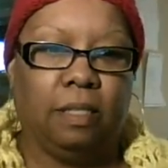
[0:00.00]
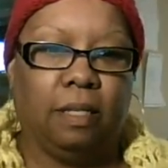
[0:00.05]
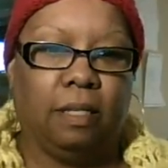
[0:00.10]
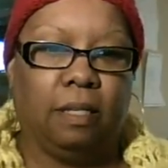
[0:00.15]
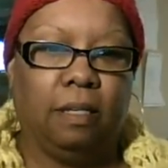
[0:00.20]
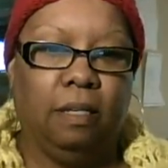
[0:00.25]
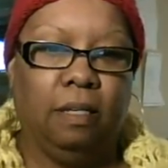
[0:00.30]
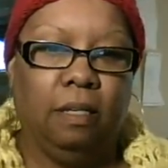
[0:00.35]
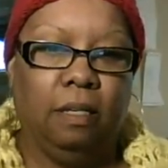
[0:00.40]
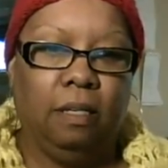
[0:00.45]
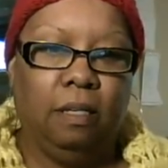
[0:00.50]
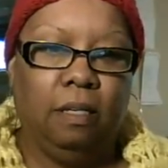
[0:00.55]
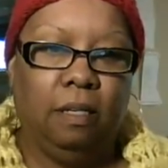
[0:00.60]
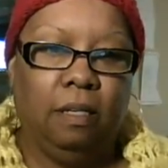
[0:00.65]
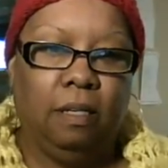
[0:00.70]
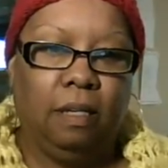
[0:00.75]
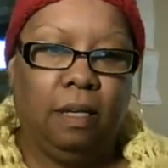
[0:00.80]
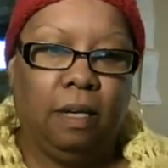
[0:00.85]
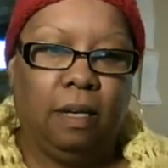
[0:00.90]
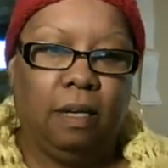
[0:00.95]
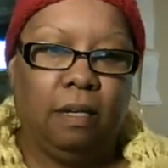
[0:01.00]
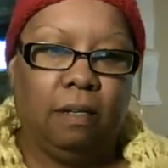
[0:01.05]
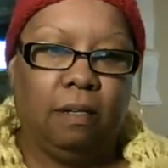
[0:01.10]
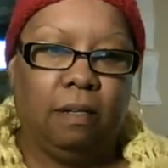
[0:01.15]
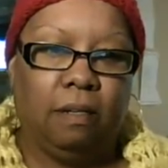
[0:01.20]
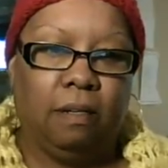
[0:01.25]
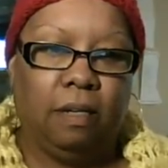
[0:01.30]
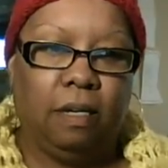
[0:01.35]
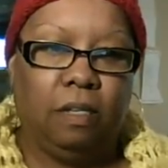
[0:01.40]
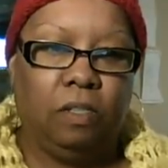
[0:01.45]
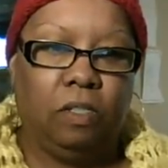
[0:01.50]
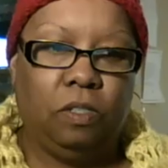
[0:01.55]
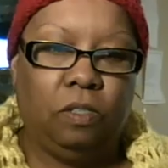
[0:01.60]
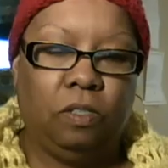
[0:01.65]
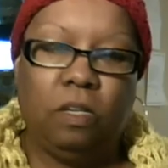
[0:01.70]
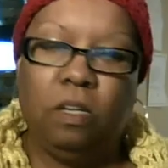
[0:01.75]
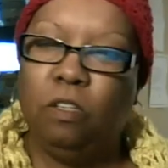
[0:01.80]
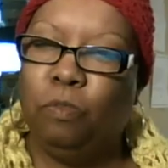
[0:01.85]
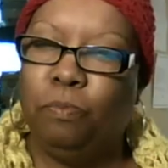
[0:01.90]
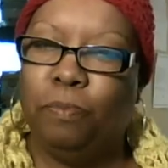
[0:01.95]
and it
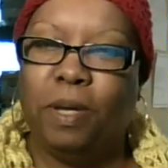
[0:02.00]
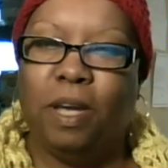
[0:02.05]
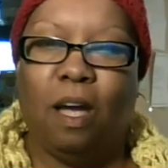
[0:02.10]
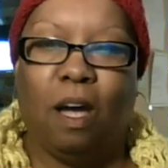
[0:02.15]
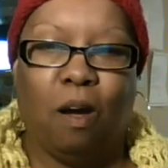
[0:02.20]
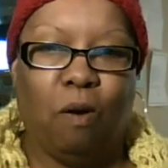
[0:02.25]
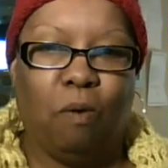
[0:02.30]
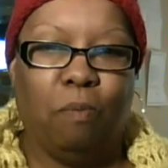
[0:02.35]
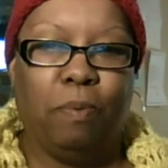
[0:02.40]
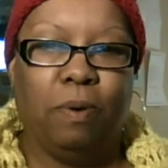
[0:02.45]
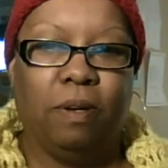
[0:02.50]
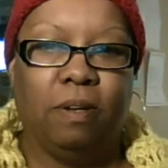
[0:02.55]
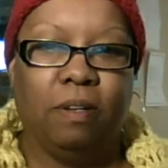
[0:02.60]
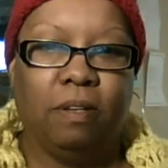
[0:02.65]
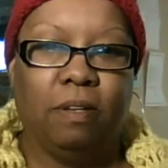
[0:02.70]
just gives me hope.